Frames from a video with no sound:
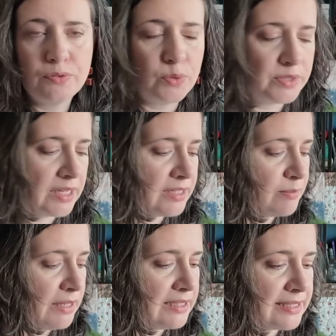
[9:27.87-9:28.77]
4
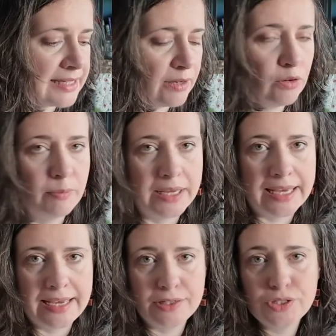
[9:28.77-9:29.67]
centimetres out on my
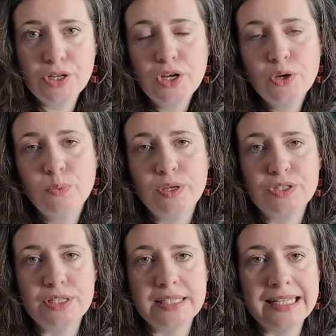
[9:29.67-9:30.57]
gauge, which
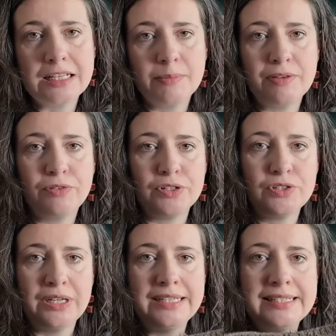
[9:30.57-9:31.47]
is a little bit
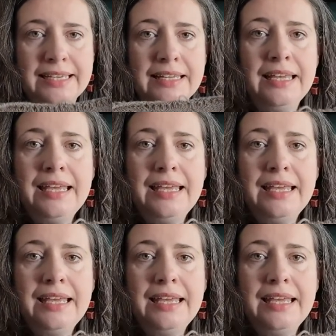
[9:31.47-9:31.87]
frustrating.